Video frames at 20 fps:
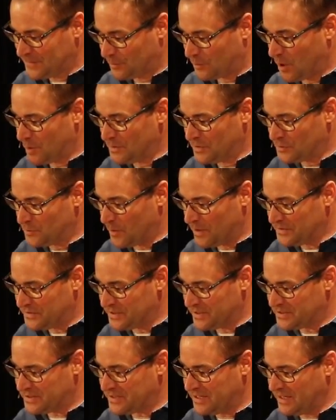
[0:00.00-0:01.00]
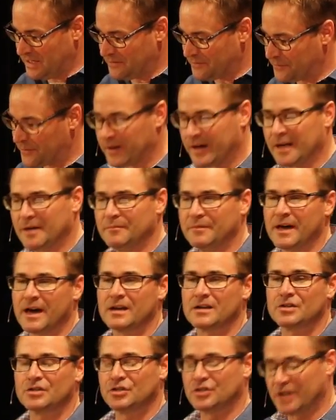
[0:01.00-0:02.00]
Romans 1:16, "For I am
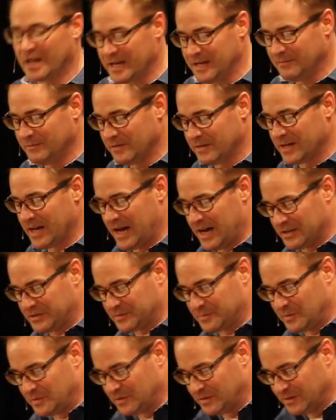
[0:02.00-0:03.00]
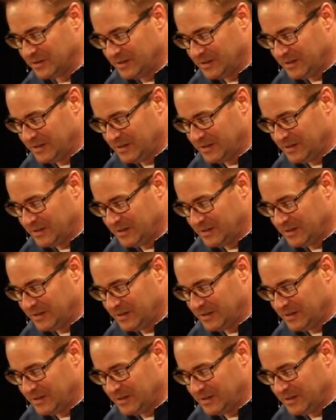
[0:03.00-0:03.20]
not ashamed of the gospel,